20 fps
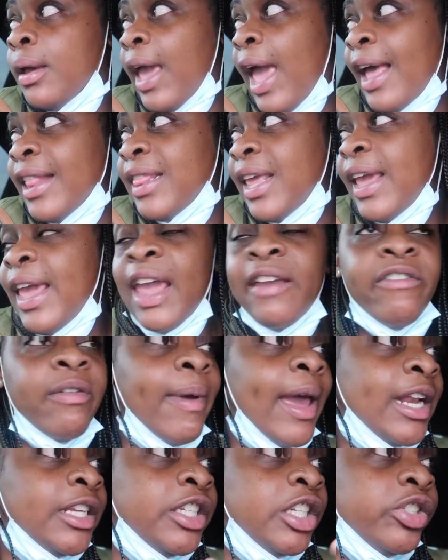I think
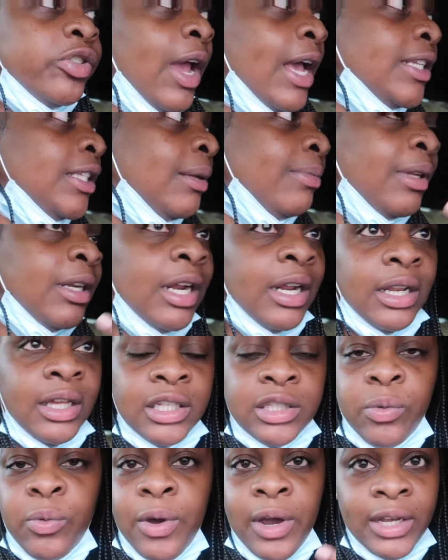everybody should try something at
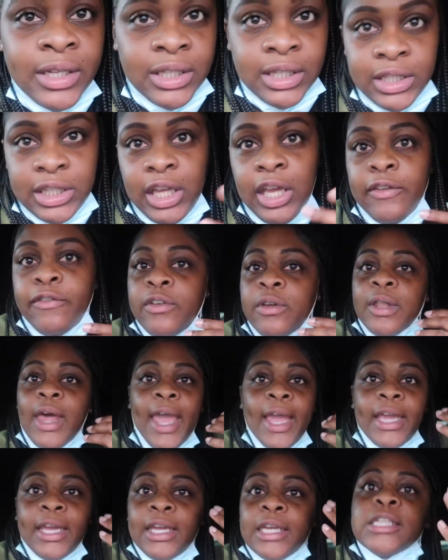least once to see if you
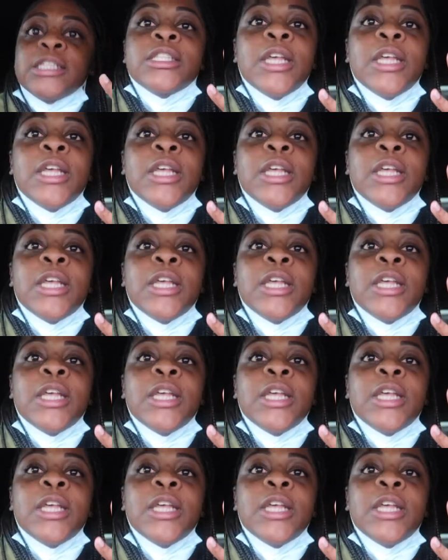like it.